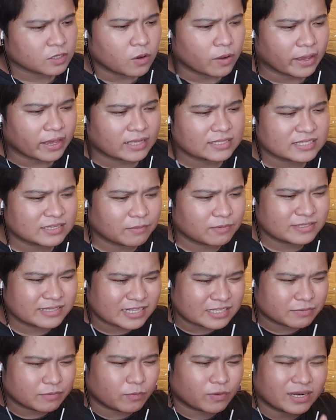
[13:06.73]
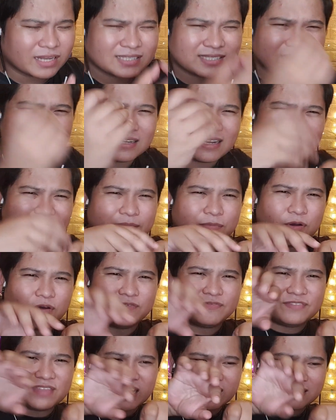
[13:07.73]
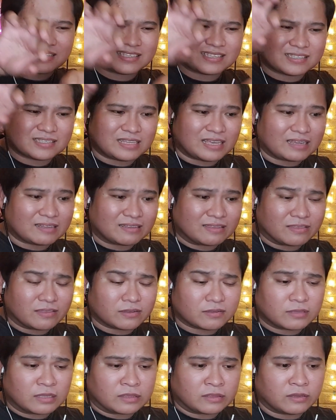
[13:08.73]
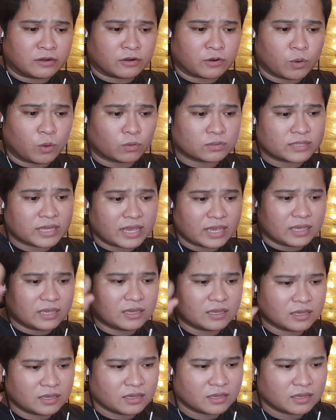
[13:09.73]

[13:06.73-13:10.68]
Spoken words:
Okay, can someone tell me what is the name of that stick that they're holding?